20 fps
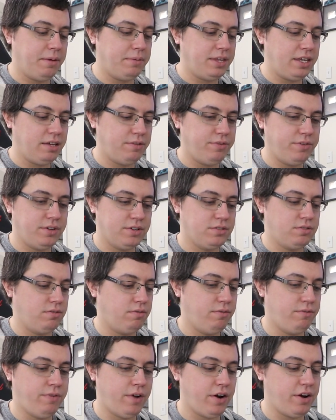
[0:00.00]
that thing feels
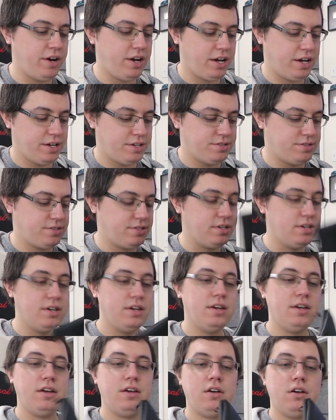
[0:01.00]
very nice.
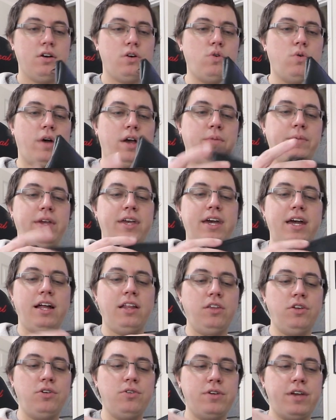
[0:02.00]
Oh, and we get a
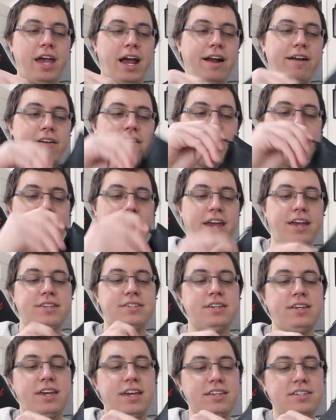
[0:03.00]
little carrying
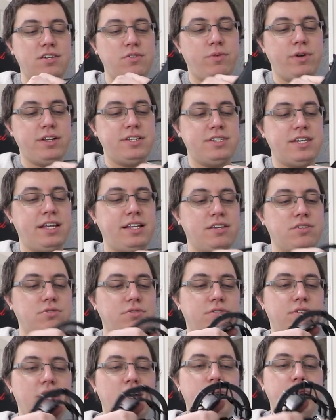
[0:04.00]
case in case you want to take this one
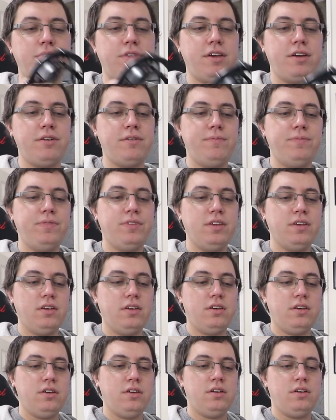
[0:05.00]
to go with you.
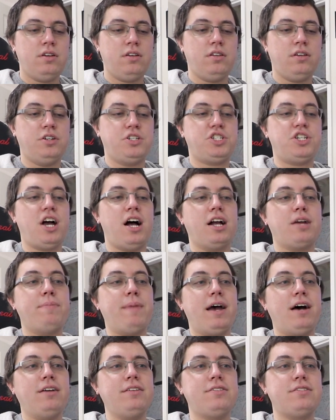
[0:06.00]
A shock
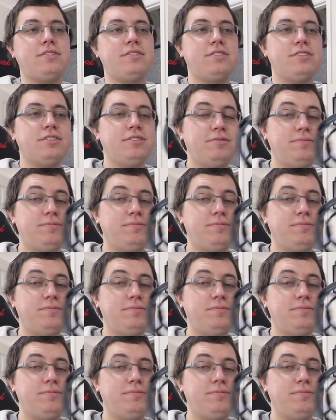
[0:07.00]
mount.